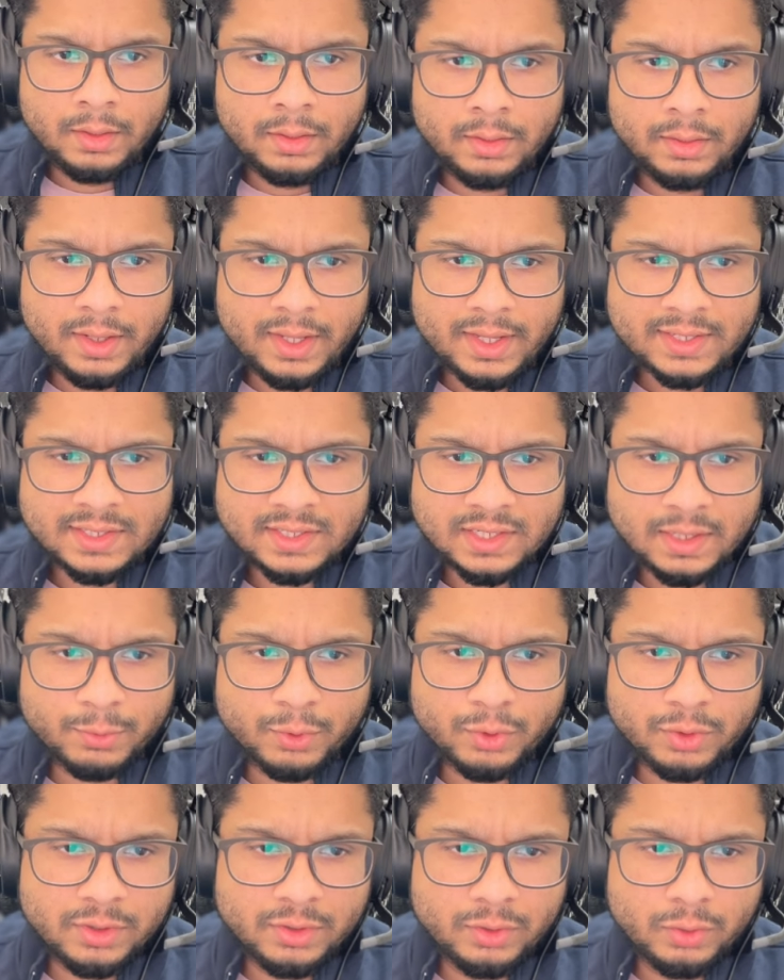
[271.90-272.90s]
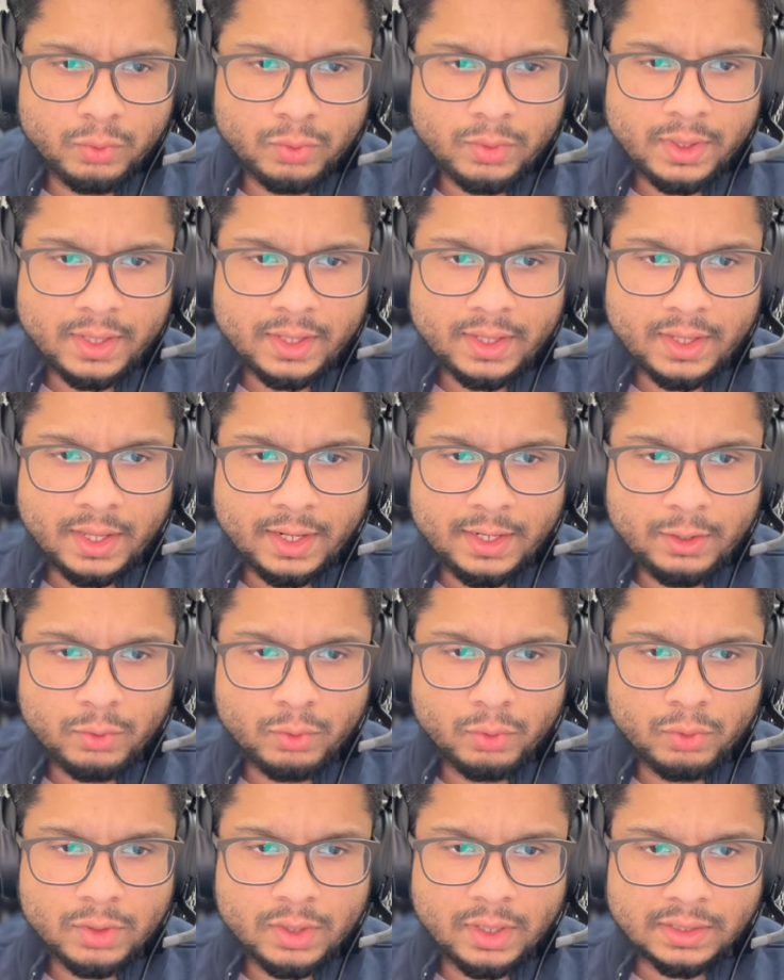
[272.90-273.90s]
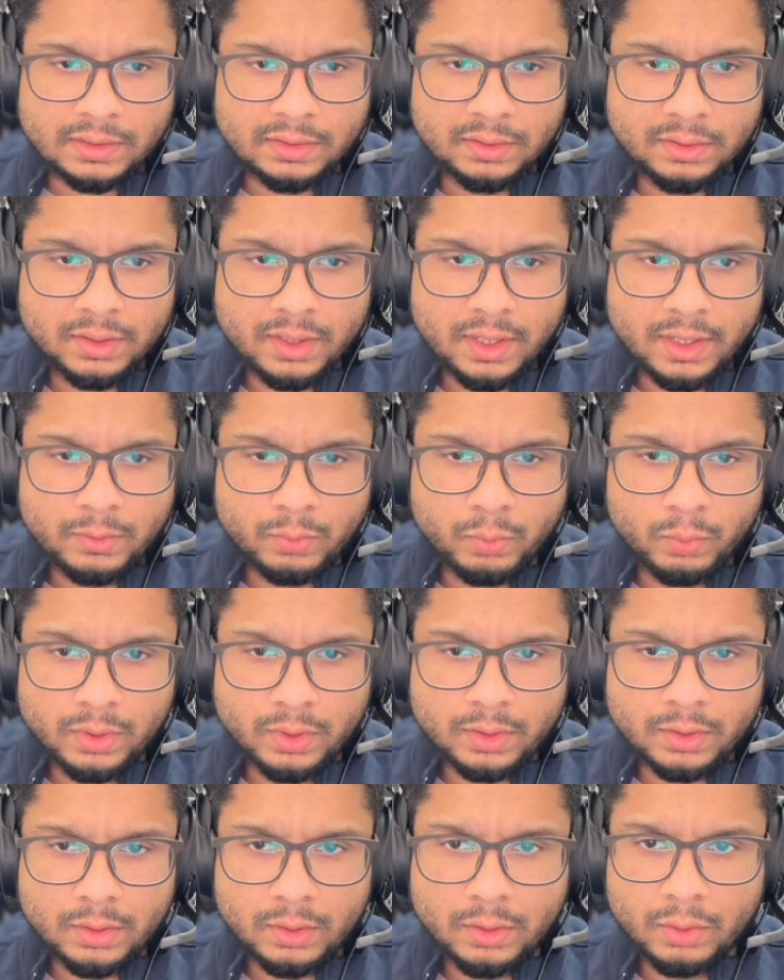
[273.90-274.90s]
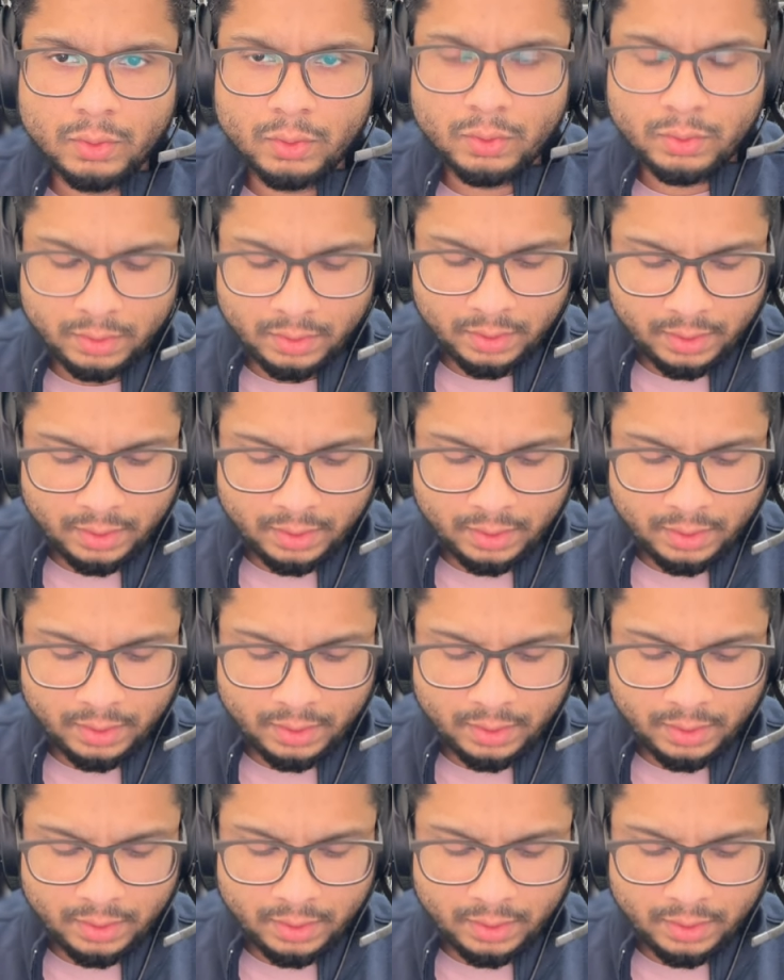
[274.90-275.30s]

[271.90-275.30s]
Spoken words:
Next, I'm going to do a Calico Cuttle get workload